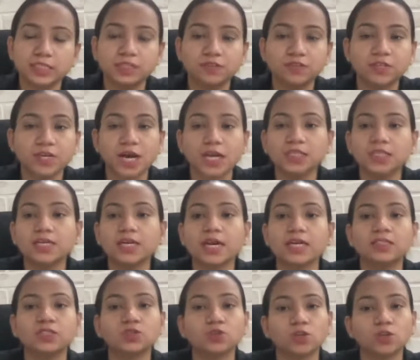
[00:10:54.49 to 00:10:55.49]
even other
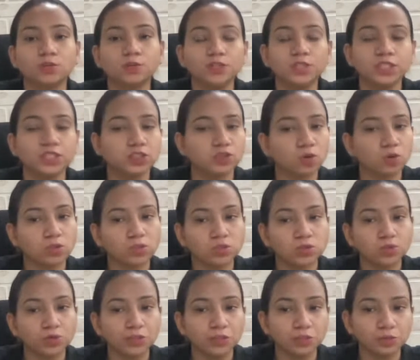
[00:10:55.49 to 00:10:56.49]
ion solubility is also
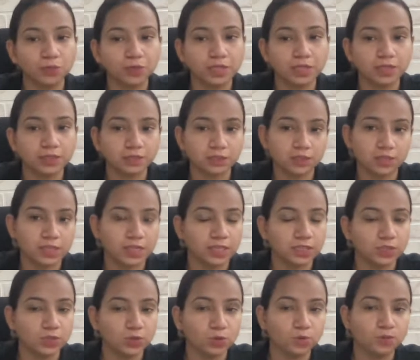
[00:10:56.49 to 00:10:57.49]
going to be S.
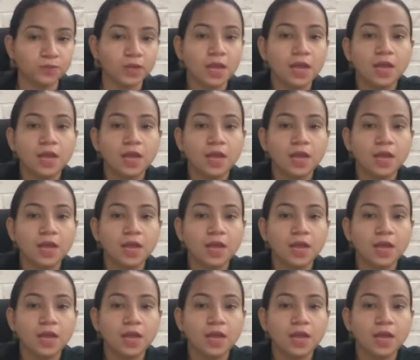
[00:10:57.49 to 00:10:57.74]
Yes or no?